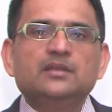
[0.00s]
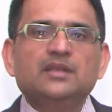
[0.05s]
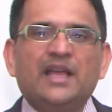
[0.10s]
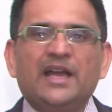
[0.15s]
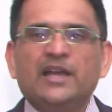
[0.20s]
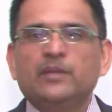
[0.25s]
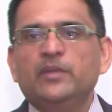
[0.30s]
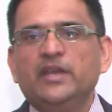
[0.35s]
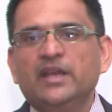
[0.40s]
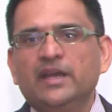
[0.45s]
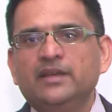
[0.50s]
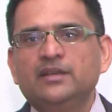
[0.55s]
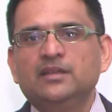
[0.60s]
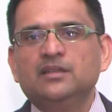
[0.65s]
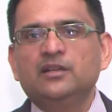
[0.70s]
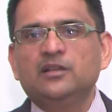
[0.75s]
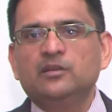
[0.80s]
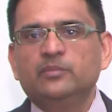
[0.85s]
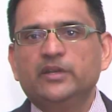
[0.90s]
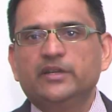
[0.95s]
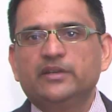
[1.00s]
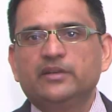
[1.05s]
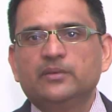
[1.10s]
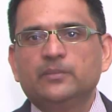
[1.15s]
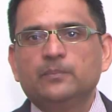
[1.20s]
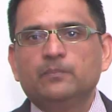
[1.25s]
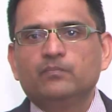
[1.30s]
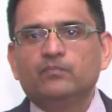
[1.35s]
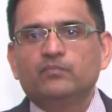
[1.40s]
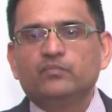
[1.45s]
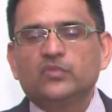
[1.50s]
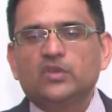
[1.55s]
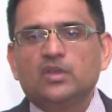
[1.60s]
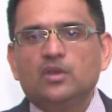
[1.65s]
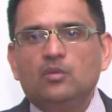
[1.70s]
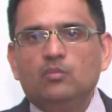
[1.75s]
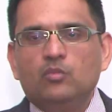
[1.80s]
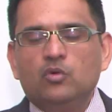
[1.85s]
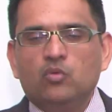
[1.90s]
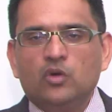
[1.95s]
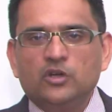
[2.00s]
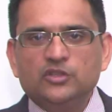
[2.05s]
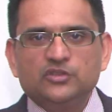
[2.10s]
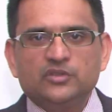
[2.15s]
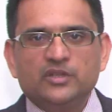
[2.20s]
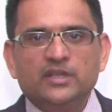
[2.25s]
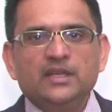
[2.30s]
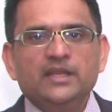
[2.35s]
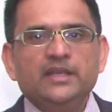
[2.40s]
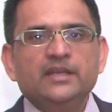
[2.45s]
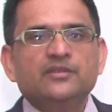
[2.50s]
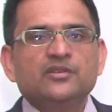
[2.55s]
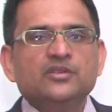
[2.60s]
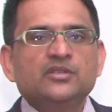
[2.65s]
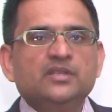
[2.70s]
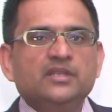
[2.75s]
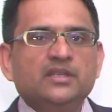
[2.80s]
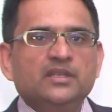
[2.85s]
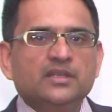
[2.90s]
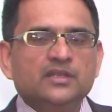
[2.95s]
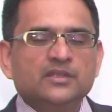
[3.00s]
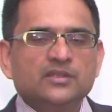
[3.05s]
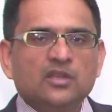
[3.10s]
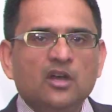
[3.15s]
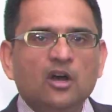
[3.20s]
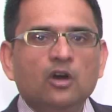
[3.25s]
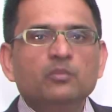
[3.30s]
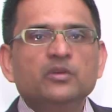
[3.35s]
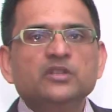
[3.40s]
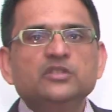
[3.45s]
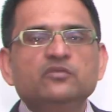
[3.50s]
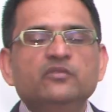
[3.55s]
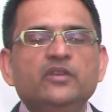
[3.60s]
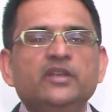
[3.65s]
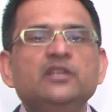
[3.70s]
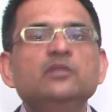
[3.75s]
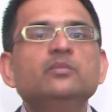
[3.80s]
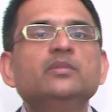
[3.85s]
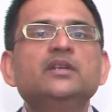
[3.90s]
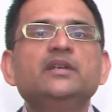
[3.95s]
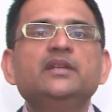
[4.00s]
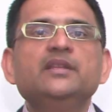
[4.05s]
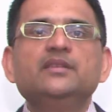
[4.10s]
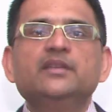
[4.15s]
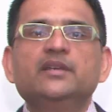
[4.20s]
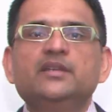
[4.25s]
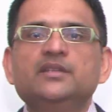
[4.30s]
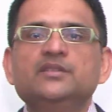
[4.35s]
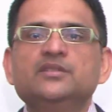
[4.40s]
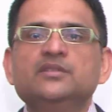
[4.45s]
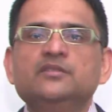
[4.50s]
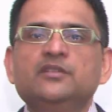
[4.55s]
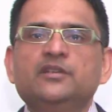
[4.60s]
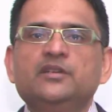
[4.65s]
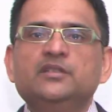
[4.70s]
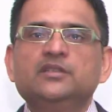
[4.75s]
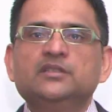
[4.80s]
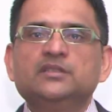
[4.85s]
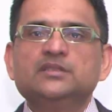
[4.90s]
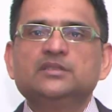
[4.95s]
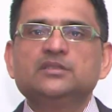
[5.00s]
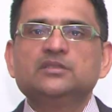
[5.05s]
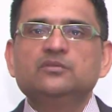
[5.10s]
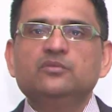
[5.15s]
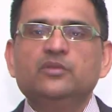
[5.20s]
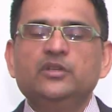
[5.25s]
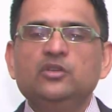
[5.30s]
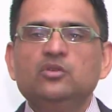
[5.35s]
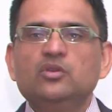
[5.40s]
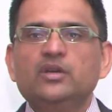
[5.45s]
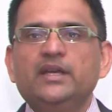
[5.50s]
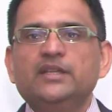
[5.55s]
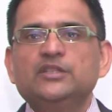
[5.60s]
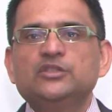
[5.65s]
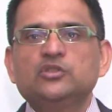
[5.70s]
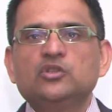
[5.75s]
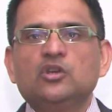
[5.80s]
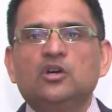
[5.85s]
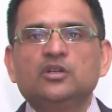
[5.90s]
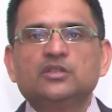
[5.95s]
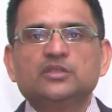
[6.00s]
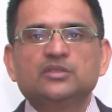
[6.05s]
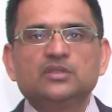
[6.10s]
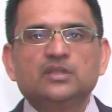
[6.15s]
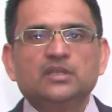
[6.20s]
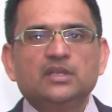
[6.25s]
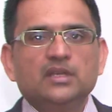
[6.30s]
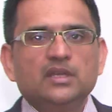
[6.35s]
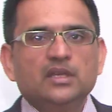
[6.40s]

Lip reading: lag behind a little bit. But what is really interesting is how much variability there is in the returns. When you look at stocks,